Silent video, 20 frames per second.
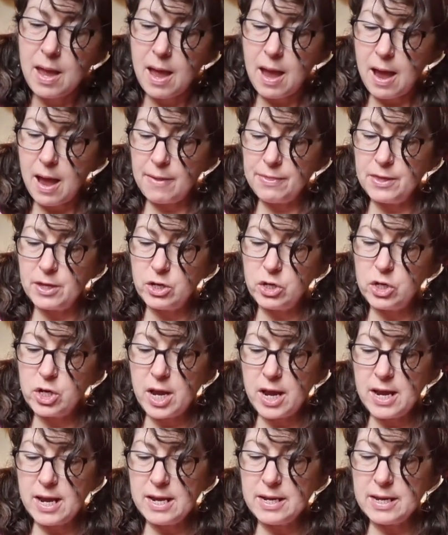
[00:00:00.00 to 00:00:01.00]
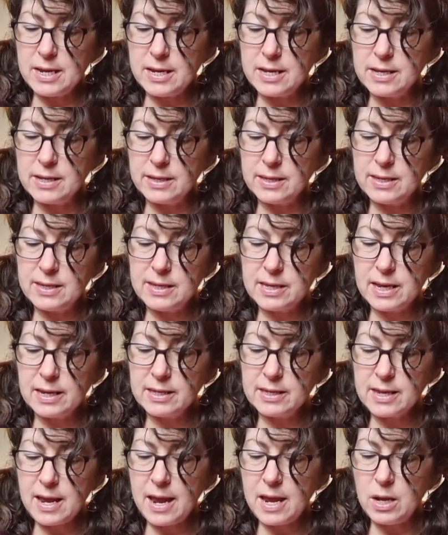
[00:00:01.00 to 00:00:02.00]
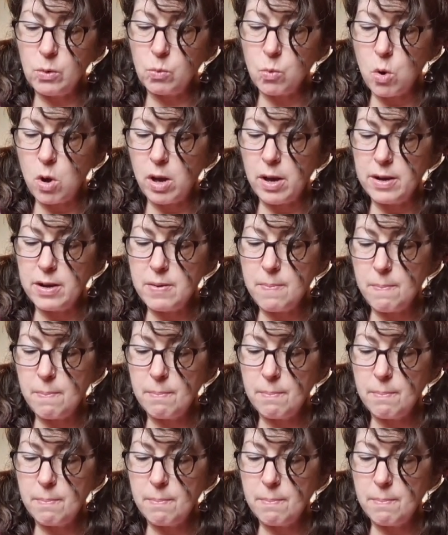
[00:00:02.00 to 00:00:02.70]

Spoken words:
And the shade is 681